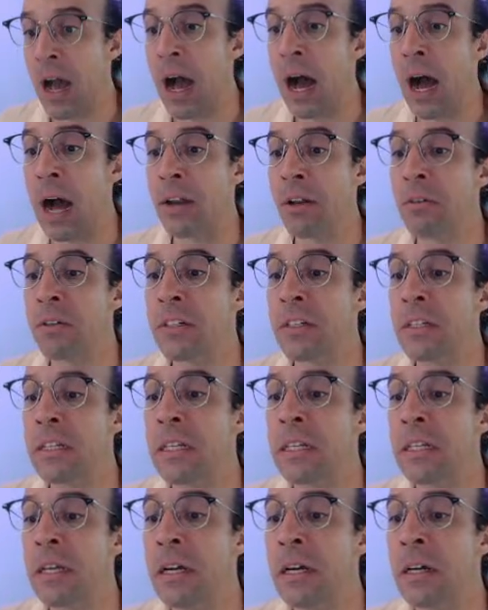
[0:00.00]
Don't
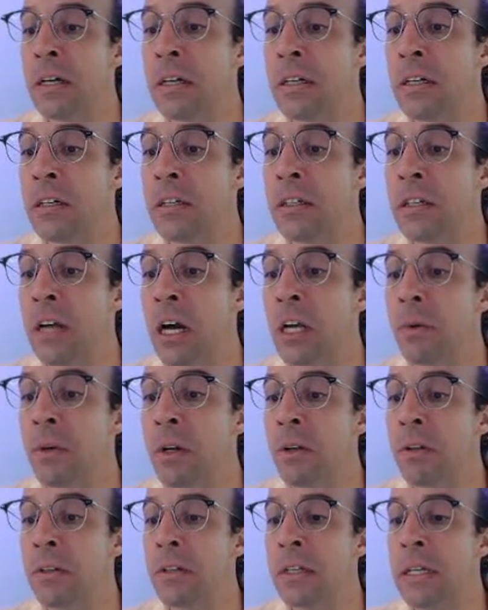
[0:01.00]
sneeze. Joshua,
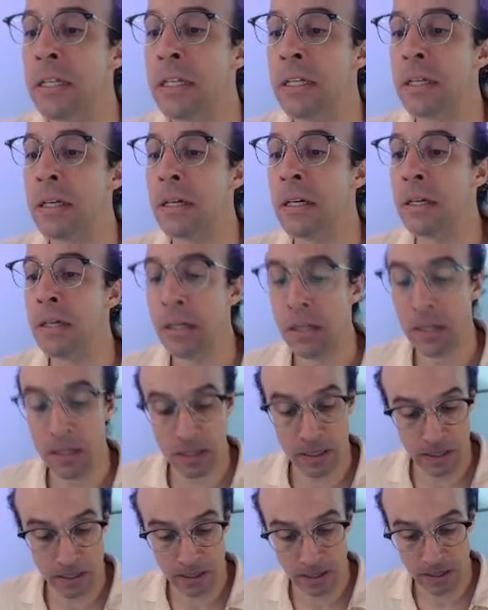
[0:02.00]
don't sneeze.
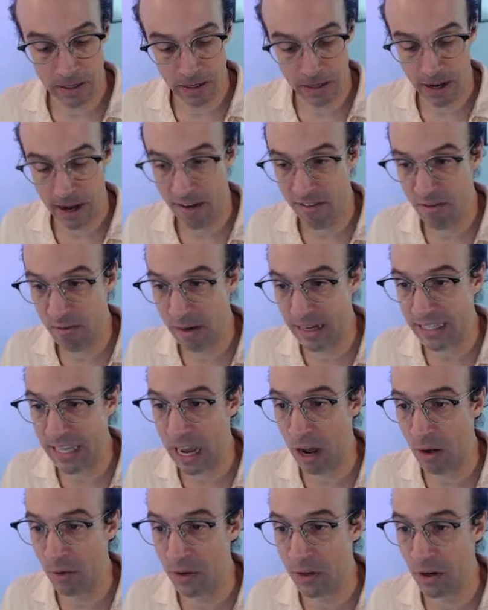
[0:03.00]
Everybody's
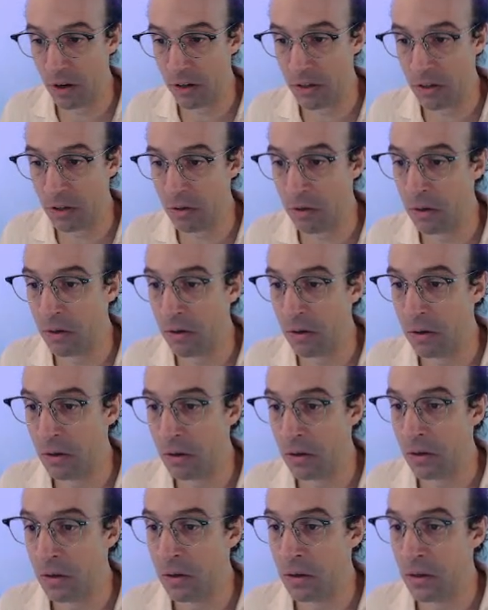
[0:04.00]
counting on you.
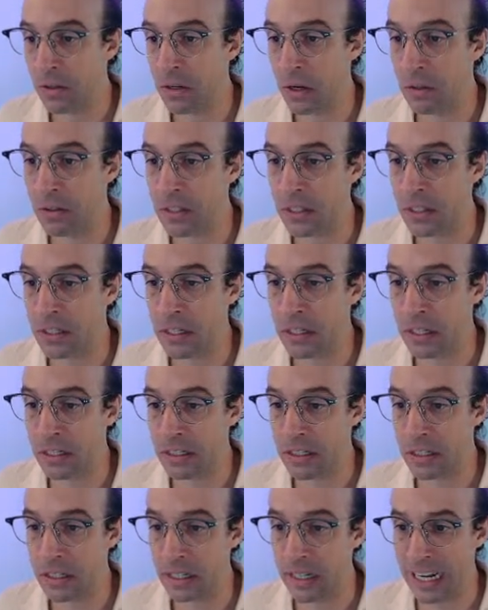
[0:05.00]
Don't
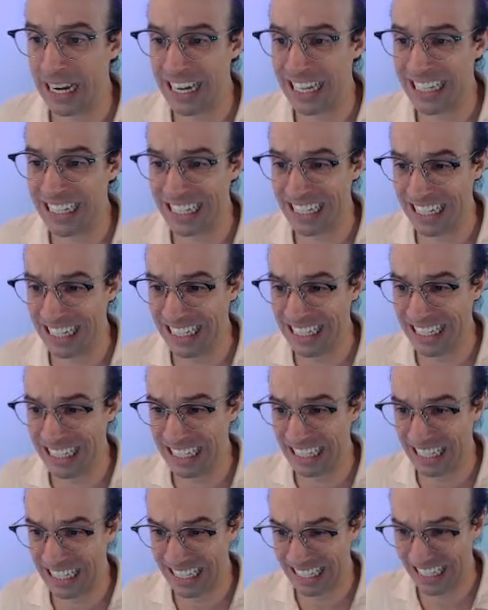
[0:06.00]
sneeze. Can I sneeze?
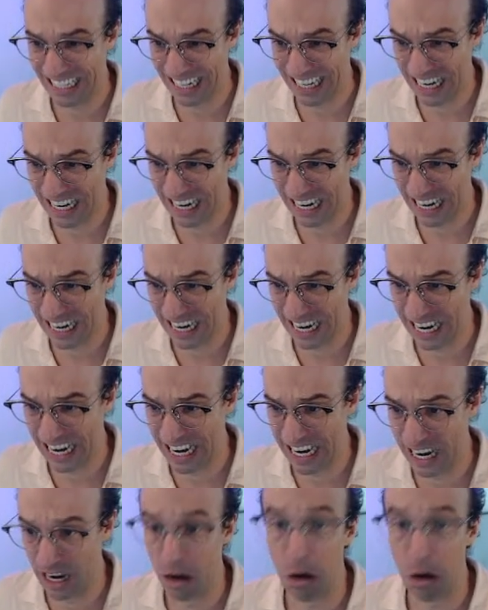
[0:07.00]
Ah! Okay,